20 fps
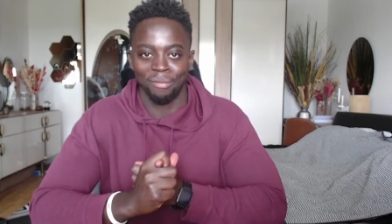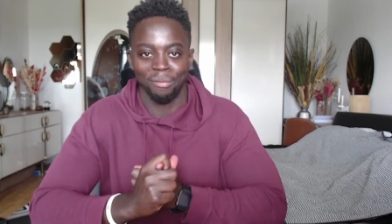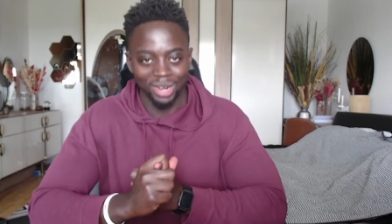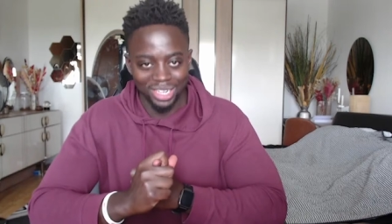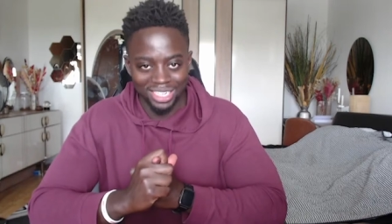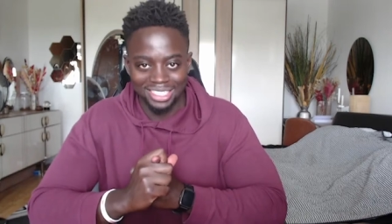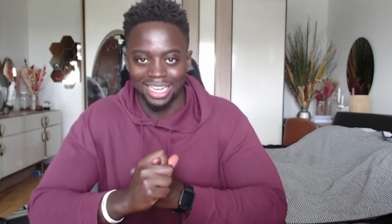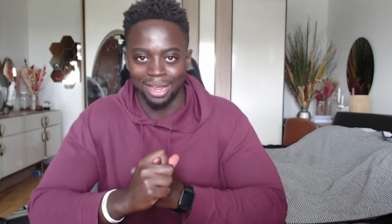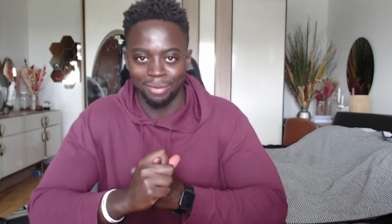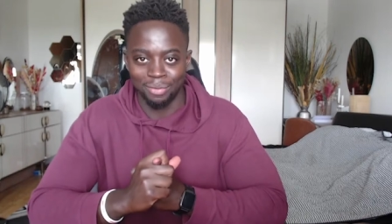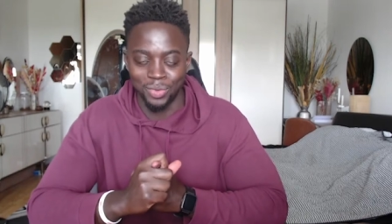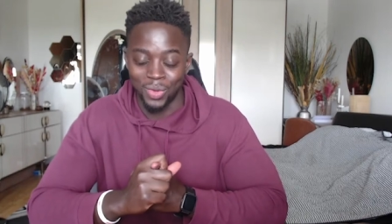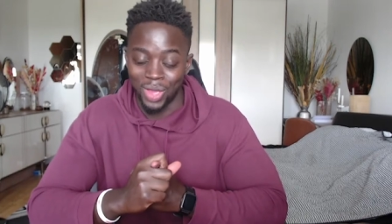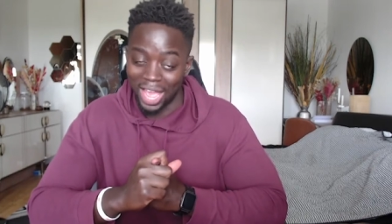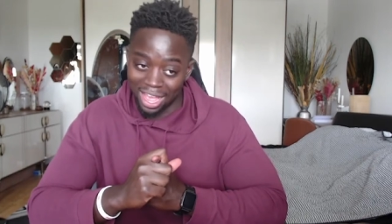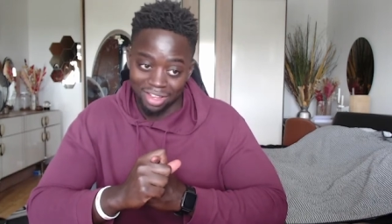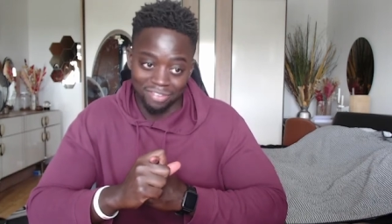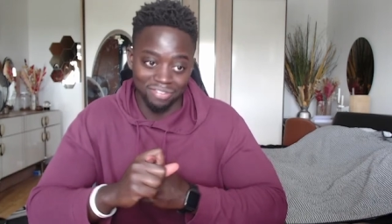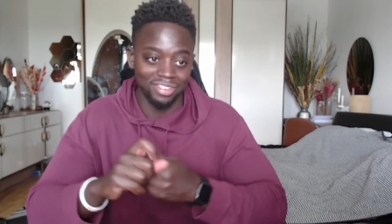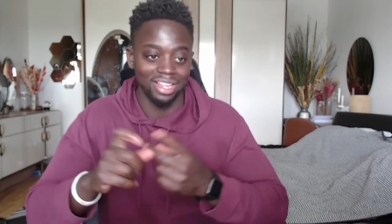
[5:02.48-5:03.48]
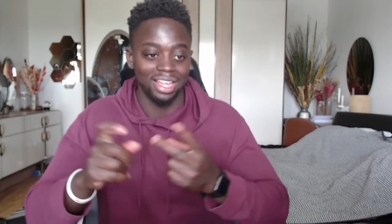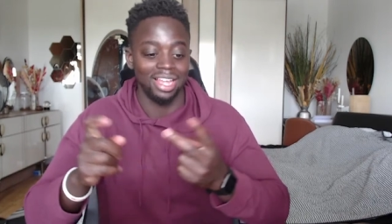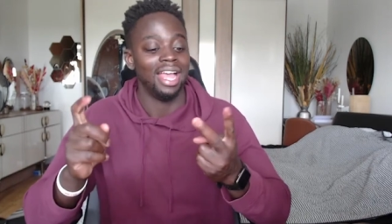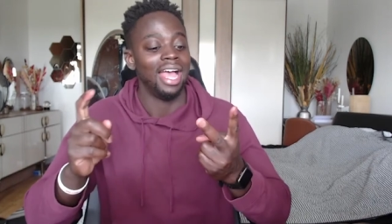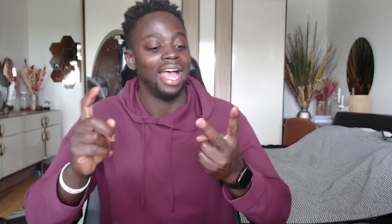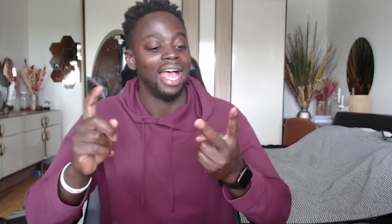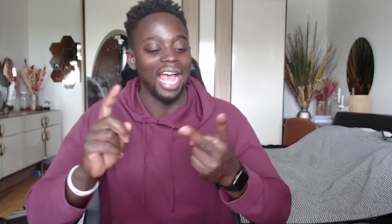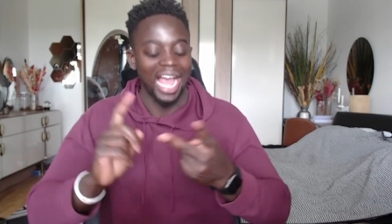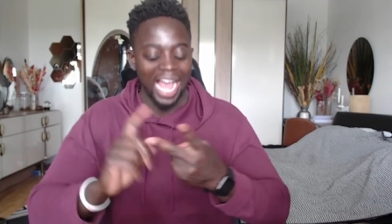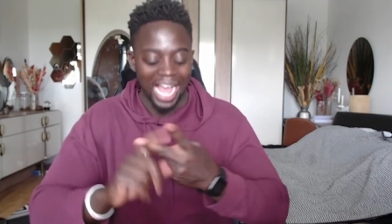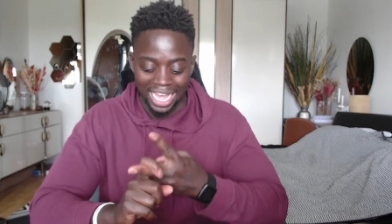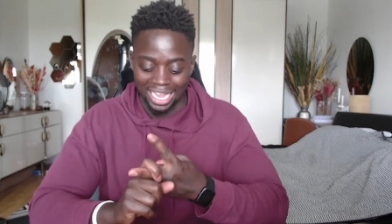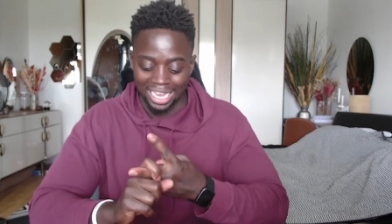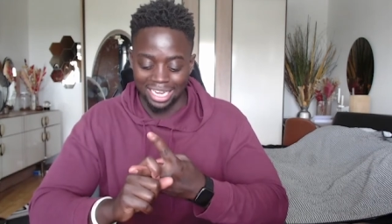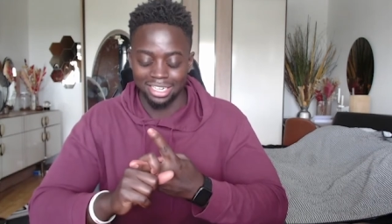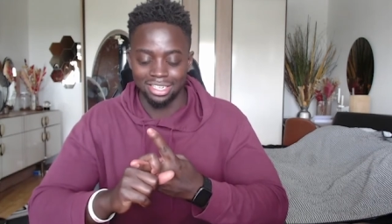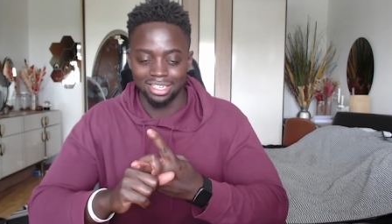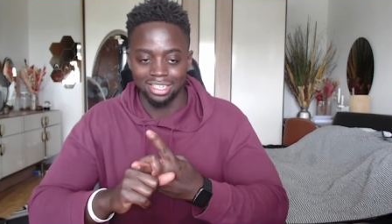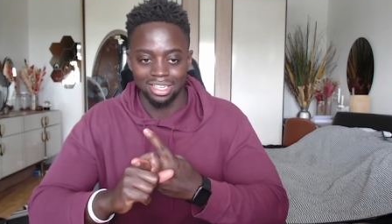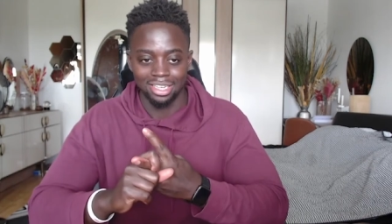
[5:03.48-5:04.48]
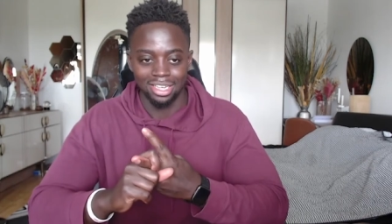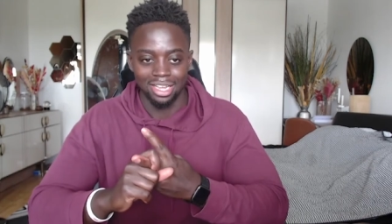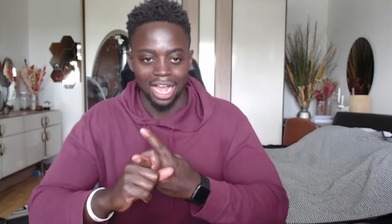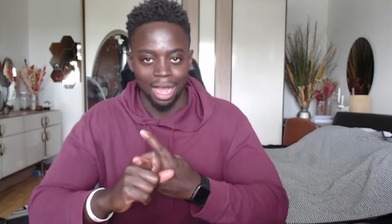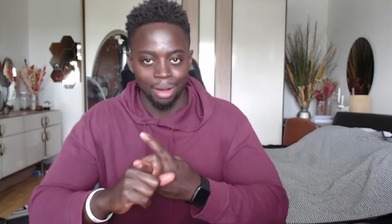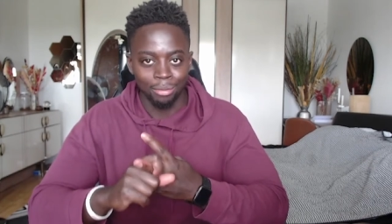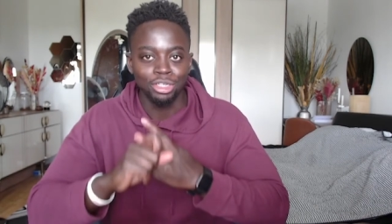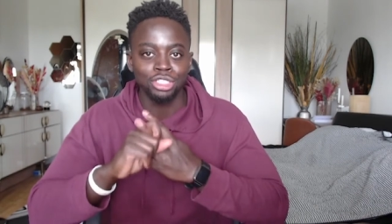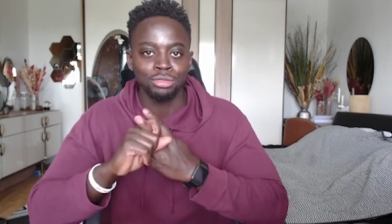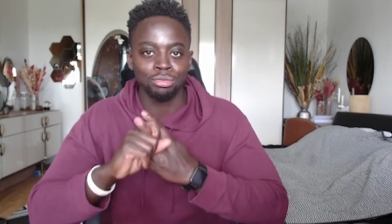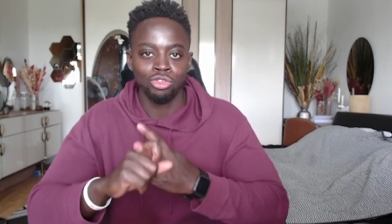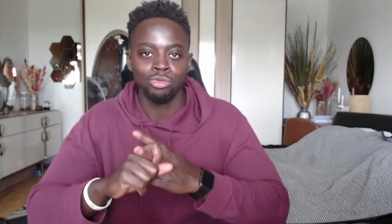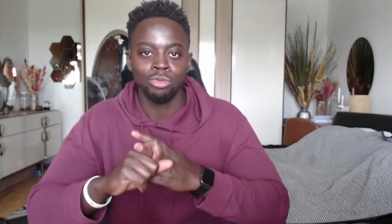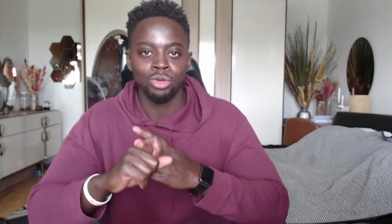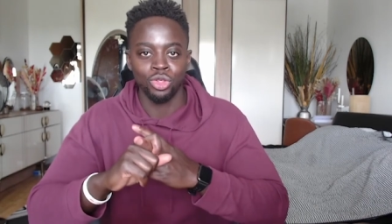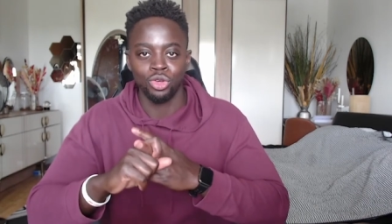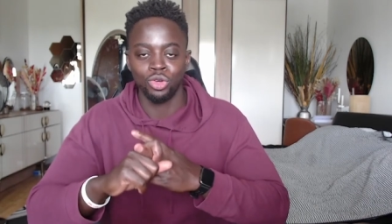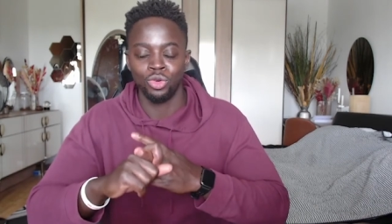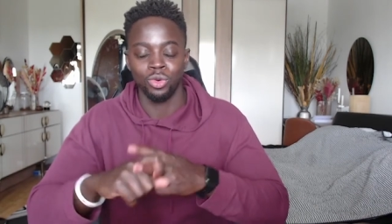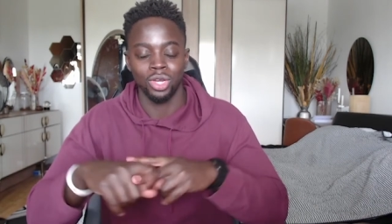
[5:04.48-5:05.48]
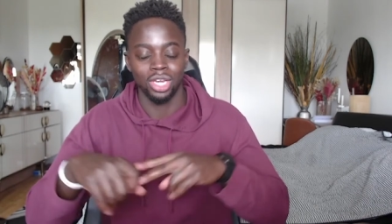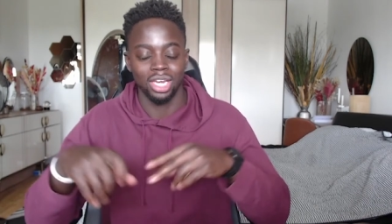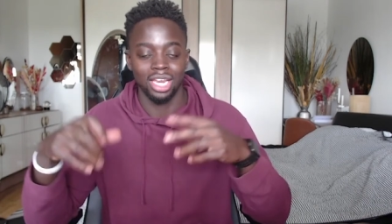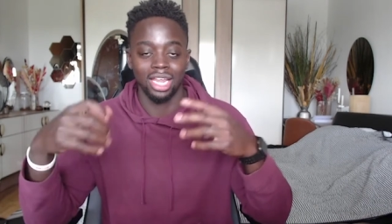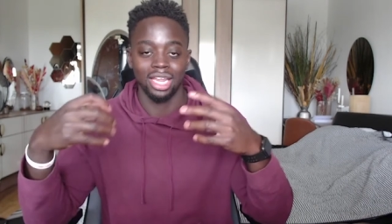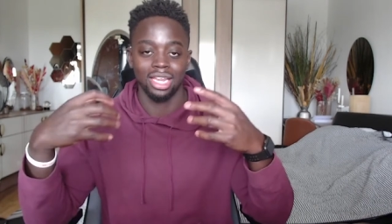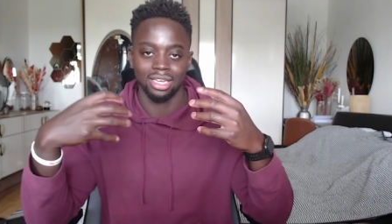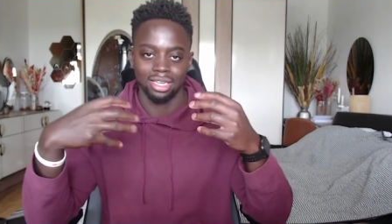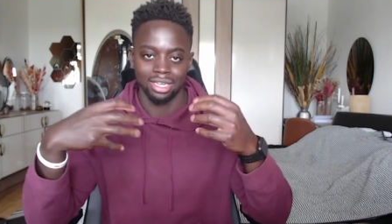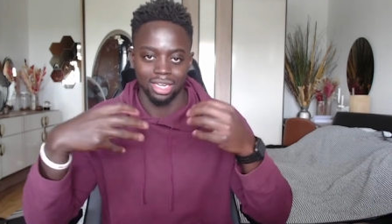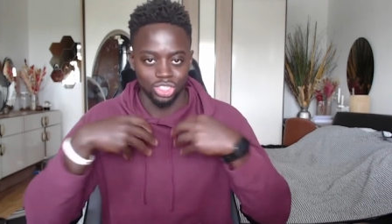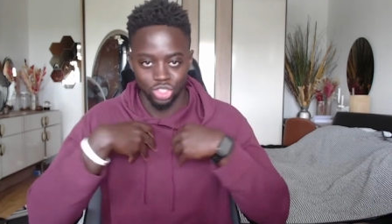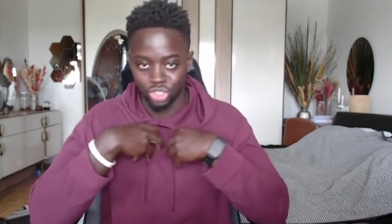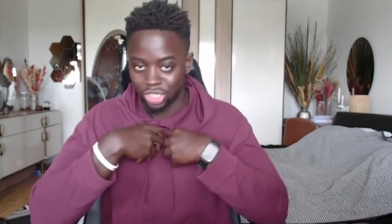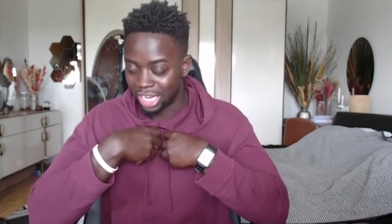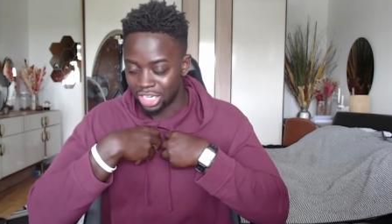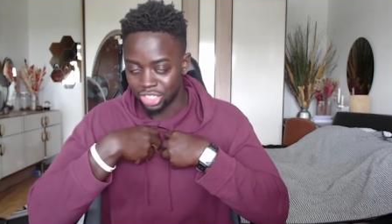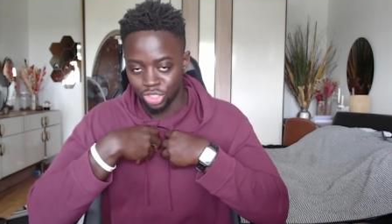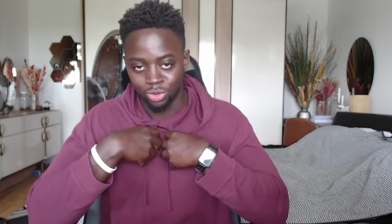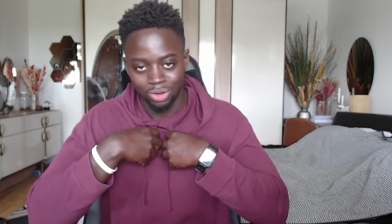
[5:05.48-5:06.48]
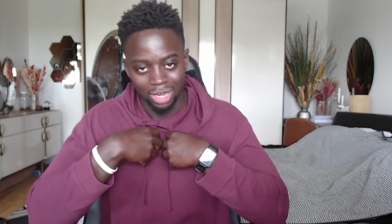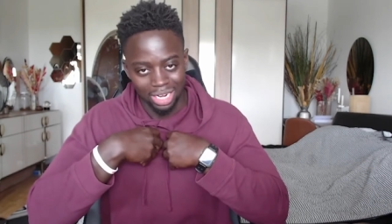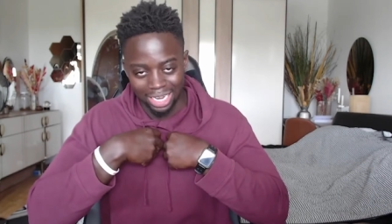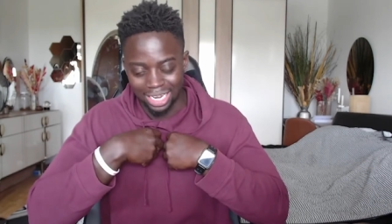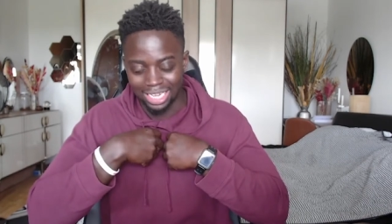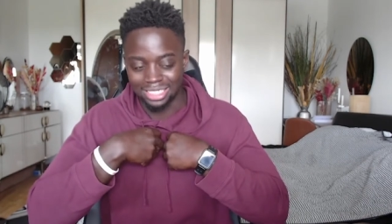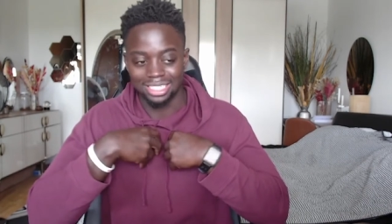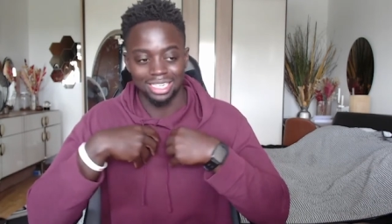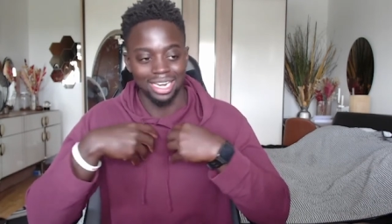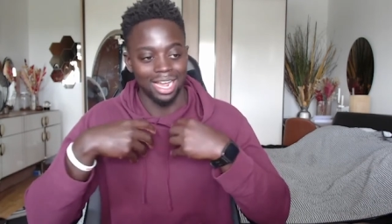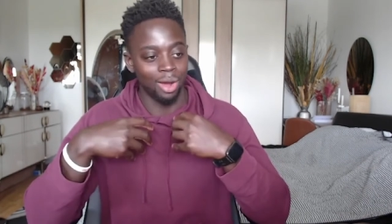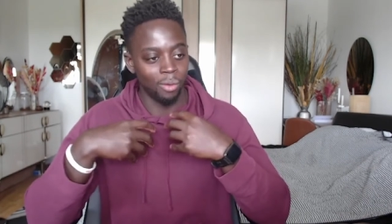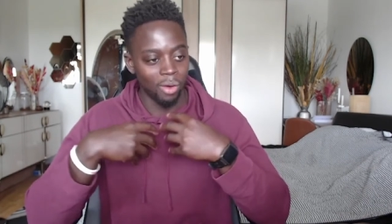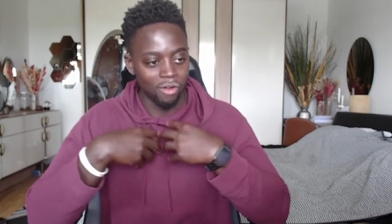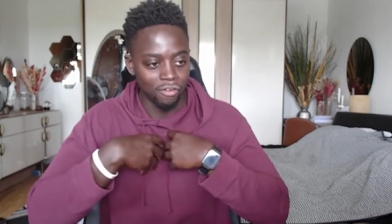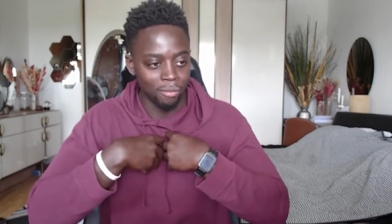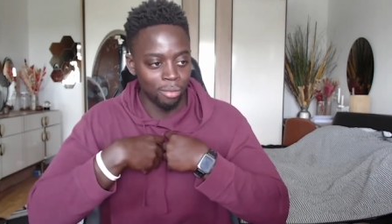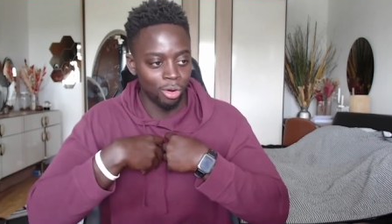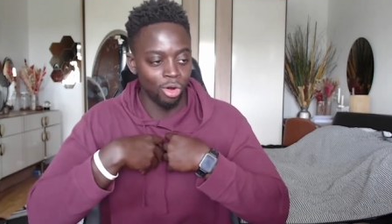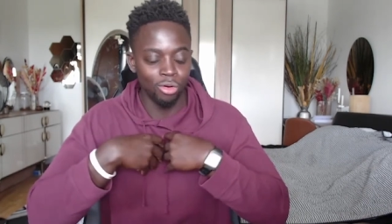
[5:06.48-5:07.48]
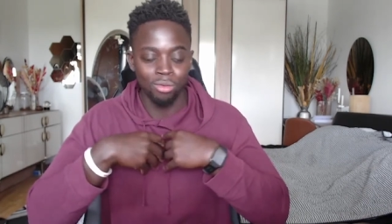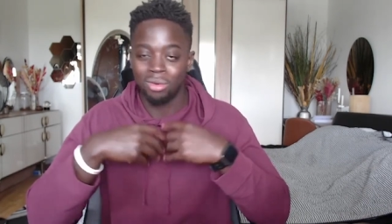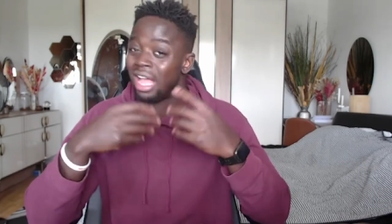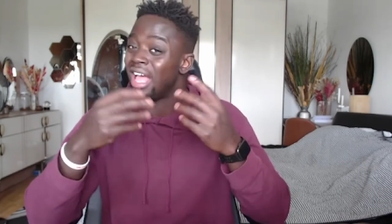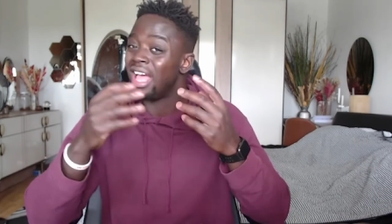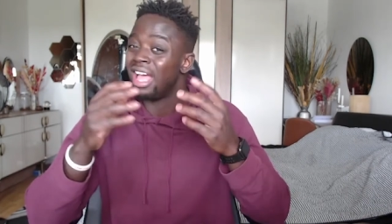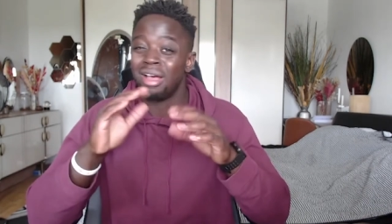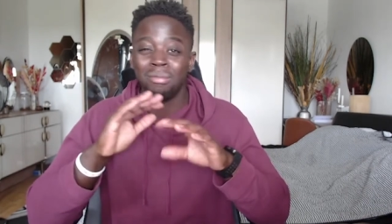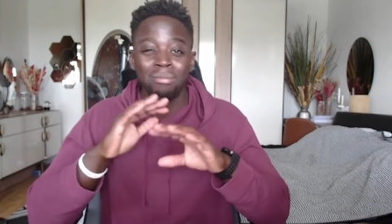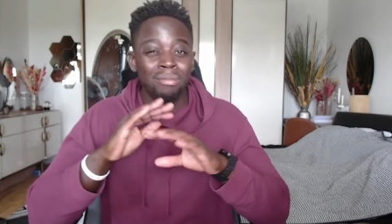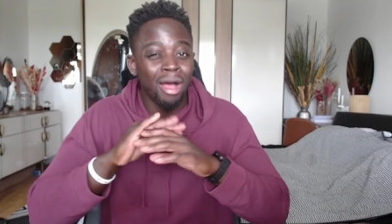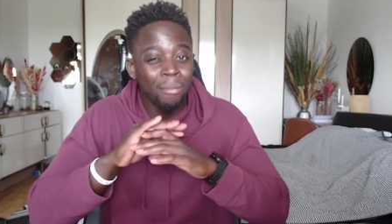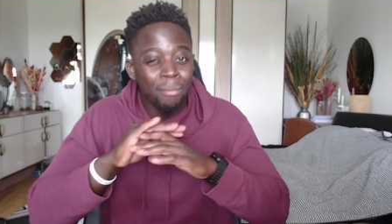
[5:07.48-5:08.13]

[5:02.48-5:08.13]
body type you have and how much movement you do in a day. As you guys know, like I said, I work from home. my